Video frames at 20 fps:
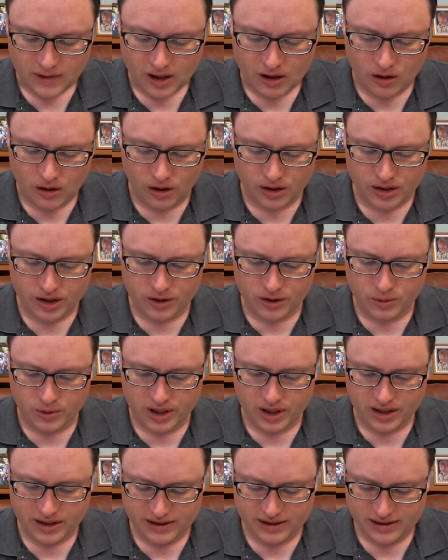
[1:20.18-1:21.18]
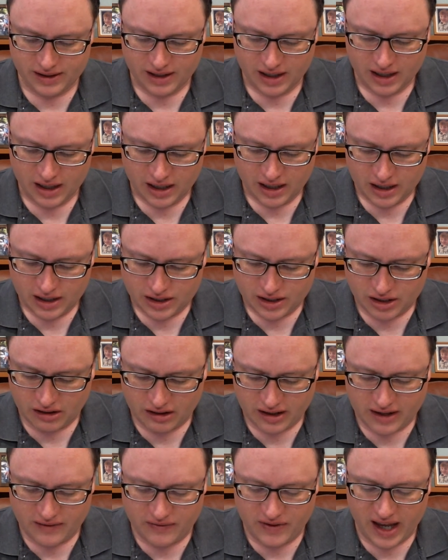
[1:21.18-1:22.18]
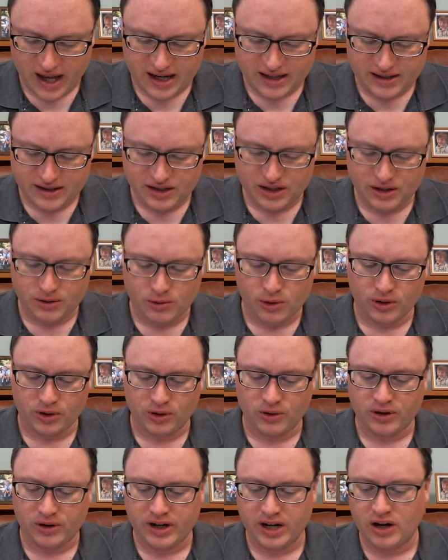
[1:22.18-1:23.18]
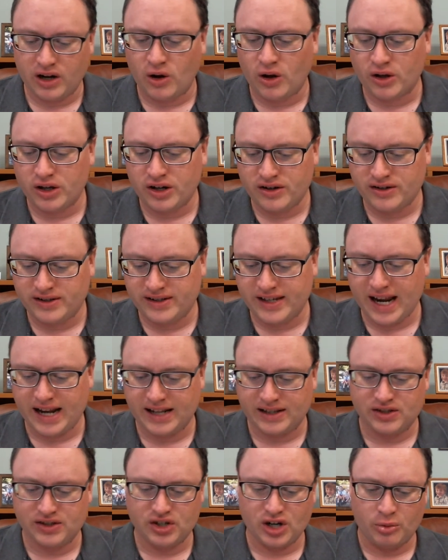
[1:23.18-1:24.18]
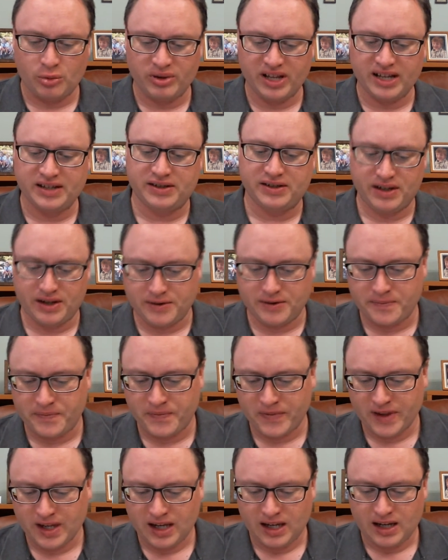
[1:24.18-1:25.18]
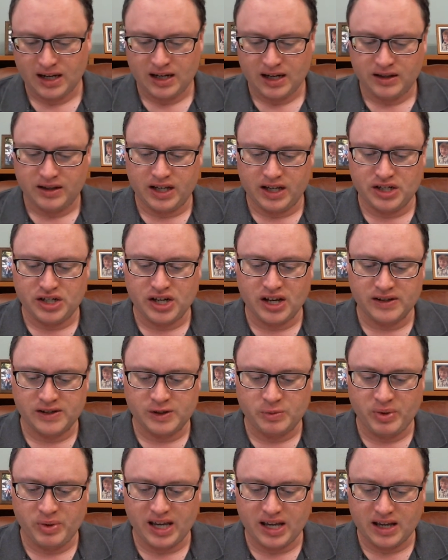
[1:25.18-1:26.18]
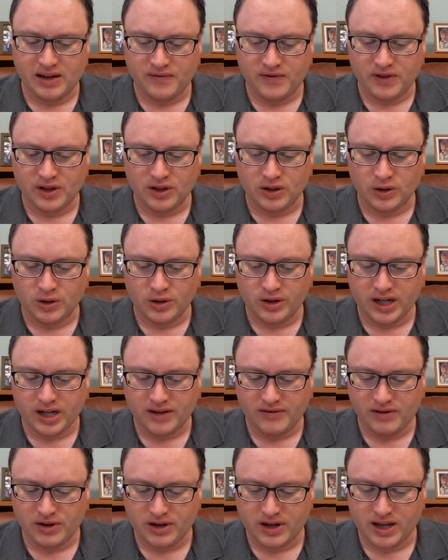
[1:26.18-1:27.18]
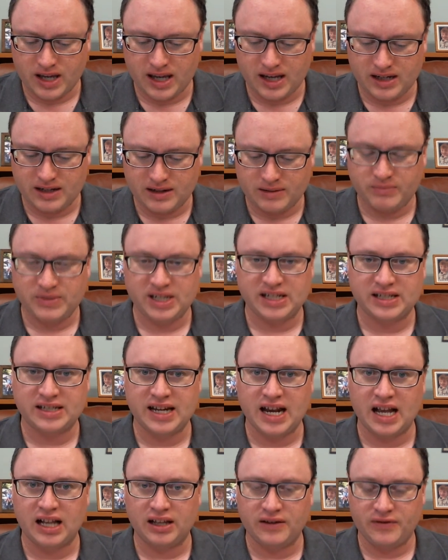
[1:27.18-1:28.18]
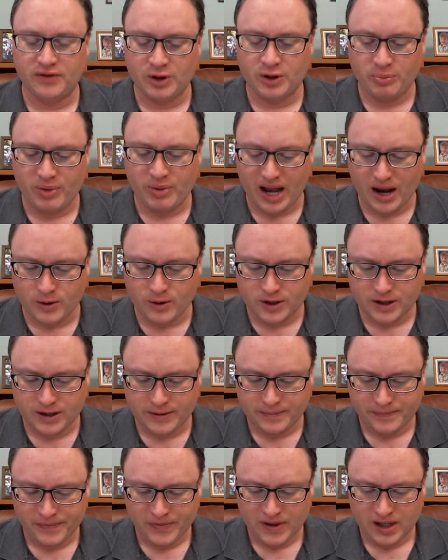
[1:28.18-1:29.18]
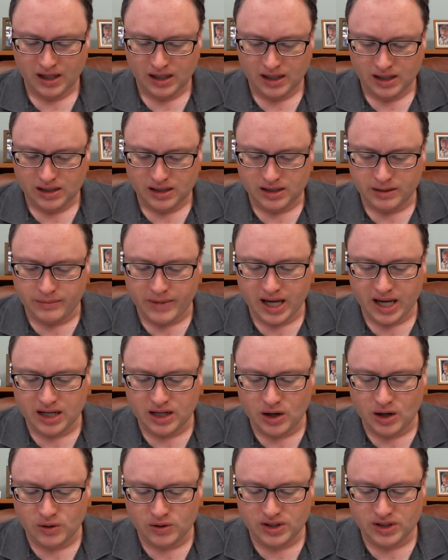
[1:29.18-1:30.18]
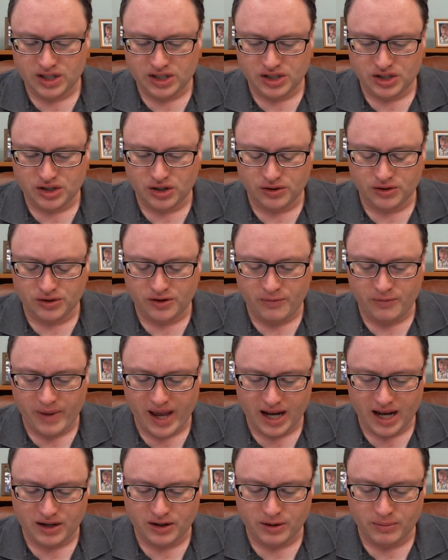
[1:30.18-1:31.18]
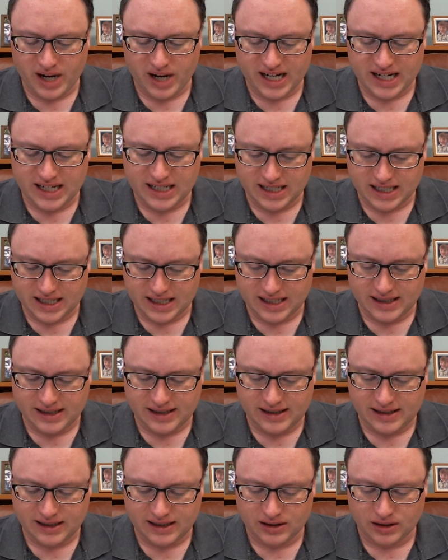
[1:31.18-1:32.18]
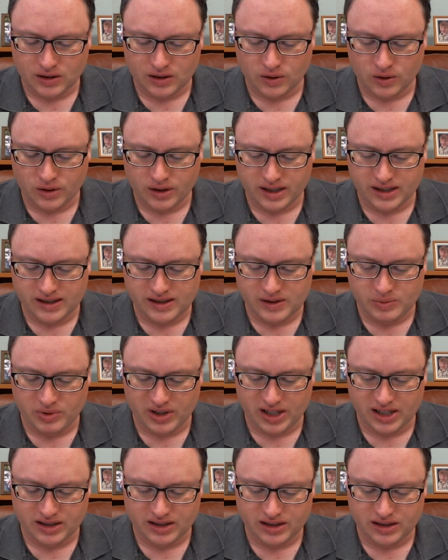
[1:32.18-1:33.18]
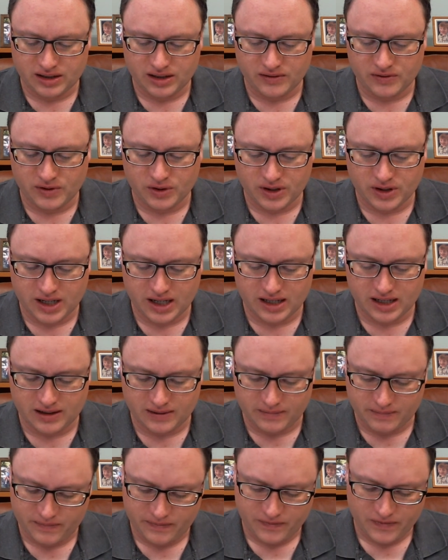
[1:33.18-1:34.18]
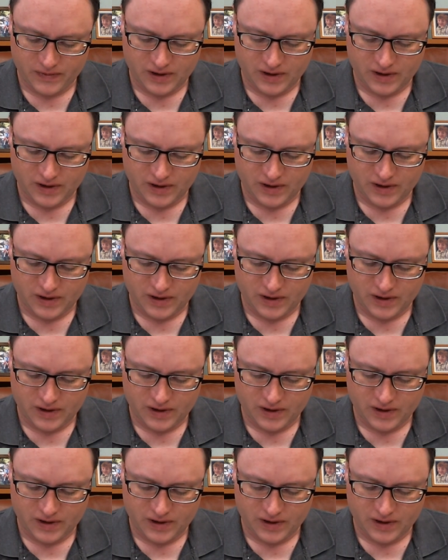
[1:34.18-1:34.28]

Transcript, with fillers: All your works shall give thanks to you, O Lord, and all your saints shall bless you. They shall speak of the glory of your kingdom and tell of your power, to make known to the children of man your mighty deeds and the glorious splendor of your kingdom.